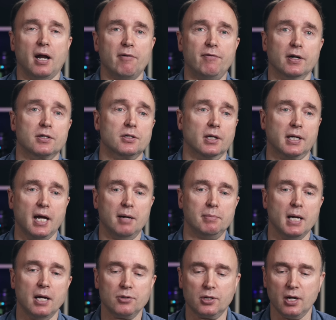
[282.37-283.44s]
I fixed it, came
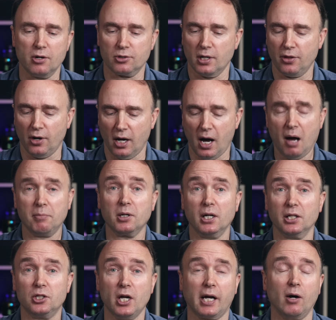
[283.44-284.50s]
downstairs, and I thought, I'm
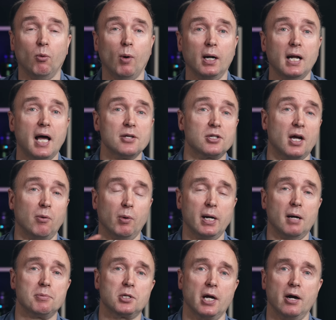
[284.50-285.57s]
gonna check it one last time, went
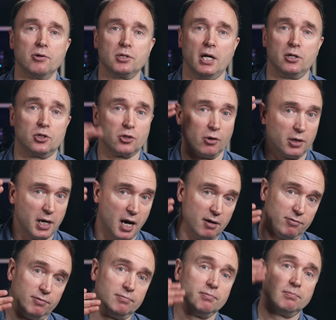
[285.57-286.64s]
upstairs, and sure
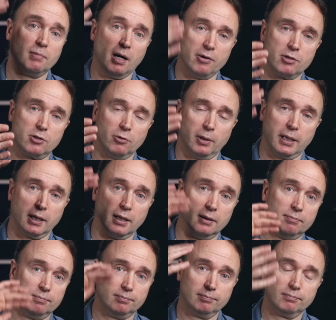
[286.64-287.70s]
enough, I was doing
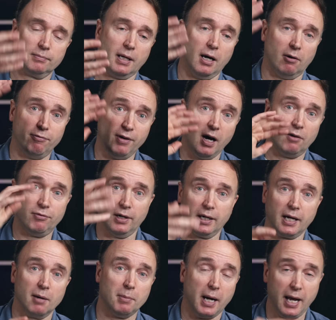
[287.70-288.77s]
a alfalfa
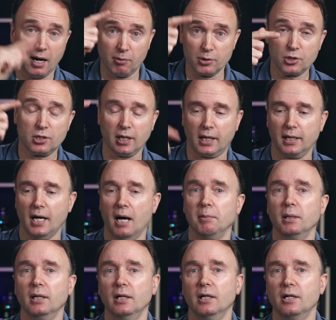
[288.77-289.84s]
again. My hair was sticking up,
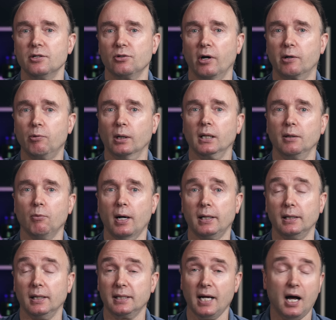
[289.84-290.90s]
so I quickly
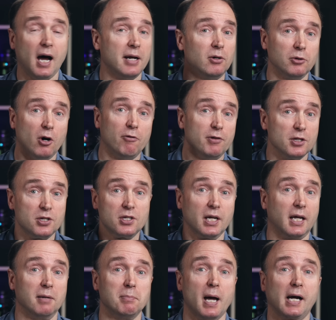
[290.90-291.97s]
wetted it down. I don't know if it's
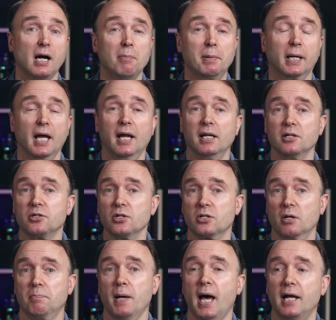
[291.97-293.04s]
sticking back up again. It's
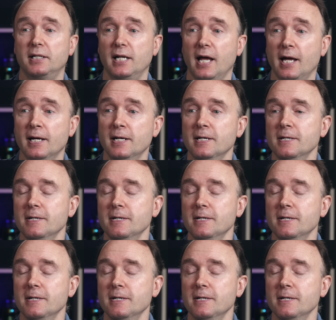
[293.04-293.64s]
just a bad day.